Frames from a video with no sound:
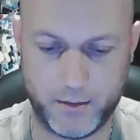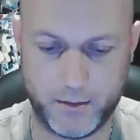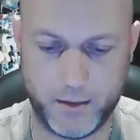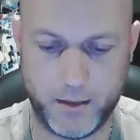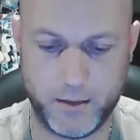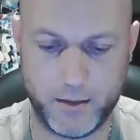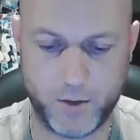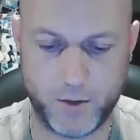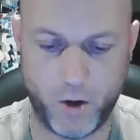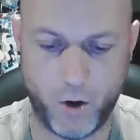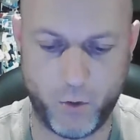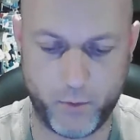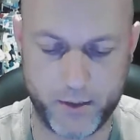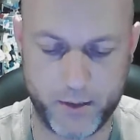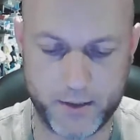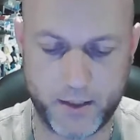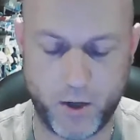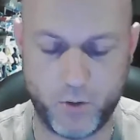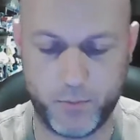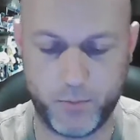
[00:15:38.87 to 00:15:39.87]
he's
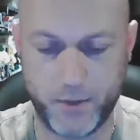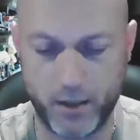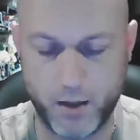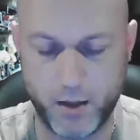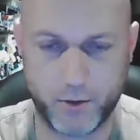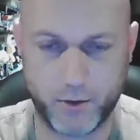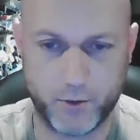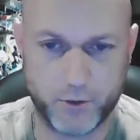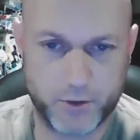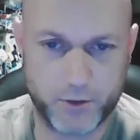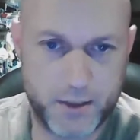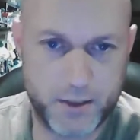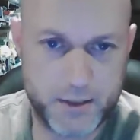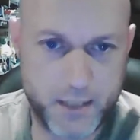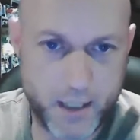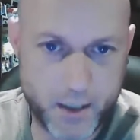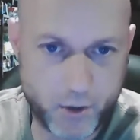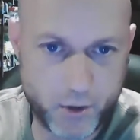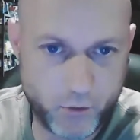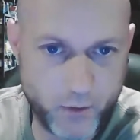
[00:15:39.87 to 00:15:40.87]
always helping others. He's
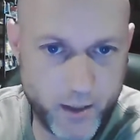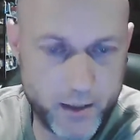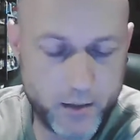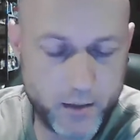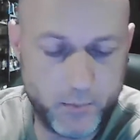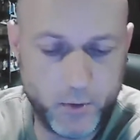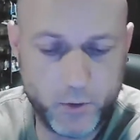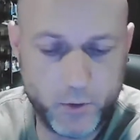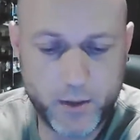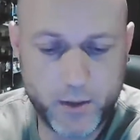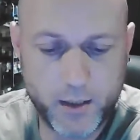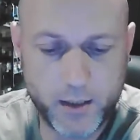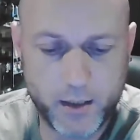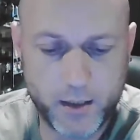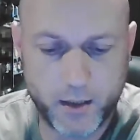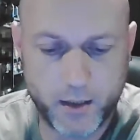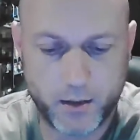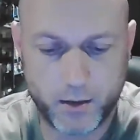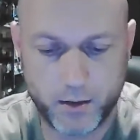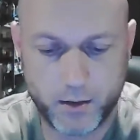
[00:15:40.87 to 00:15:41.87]
got a great community
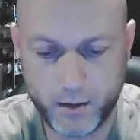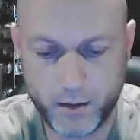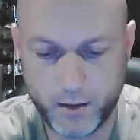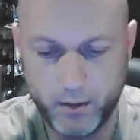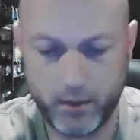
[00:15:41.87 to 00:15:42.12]
there.